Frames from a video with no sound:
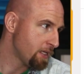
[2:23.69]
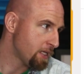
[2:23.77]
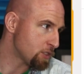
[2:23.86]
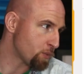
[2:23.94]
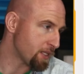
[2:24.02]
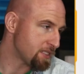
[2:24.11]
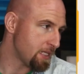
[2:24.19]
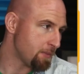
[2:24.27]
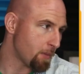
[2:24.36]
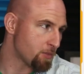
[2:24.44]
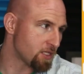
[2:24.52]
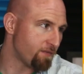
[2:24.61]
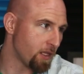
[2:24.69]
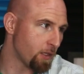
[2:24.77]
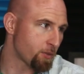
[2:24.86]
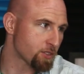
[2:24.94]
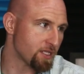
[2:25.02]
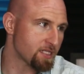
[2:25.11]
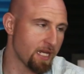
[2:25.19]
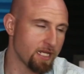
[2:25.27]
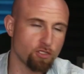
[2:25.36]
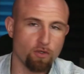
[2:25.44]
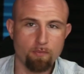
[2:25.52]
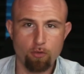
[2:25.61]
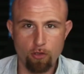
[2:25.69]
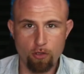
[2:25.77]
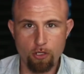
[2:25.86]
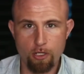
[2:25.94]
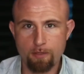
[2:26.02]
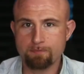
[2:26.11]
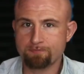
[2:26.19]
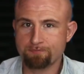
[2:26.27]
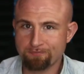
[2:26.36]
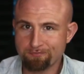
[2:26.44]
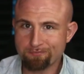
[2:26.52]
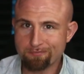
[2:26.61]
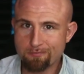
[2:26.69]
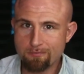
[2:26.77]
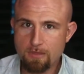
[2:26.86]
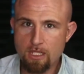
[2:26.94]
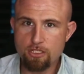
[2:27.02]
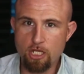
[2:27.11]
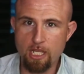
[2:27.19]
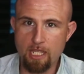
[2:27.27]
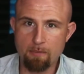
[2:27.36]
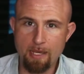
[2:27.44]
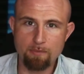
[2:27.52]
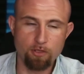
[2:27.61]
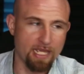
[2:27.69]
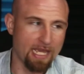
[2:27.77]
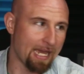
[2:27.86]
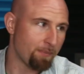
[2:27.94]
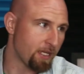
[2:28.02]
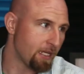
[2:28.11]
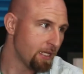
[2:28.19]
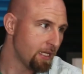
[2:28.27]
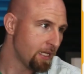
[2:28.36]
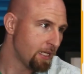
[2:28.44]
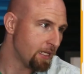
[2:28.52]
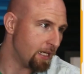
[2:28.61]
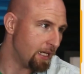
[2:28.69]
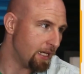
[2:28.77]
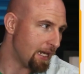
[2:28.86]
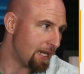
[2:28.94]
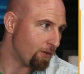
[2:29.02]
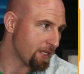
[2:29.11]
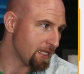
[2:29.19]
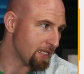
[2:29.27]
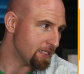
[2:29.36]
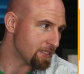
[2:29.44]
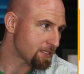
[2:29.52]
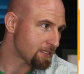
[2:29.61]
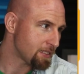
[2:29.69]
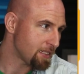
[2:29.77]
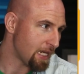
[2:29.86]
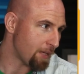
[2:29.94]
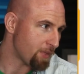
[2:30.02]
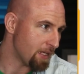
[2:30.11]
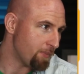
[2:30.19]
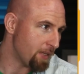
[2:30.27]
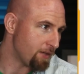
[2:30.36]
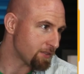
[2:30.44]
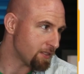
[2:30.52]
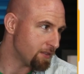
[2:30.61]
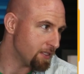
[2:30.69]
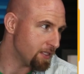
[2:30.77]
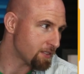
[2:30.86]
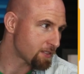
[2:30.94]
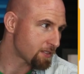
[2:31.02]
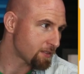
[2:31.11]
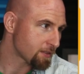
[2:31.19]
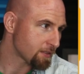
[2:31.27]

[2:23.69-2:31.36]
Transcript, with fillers: He's one of the team members and developers on the SideTree protocol, talking about pretty happy uh, how he is happy about this.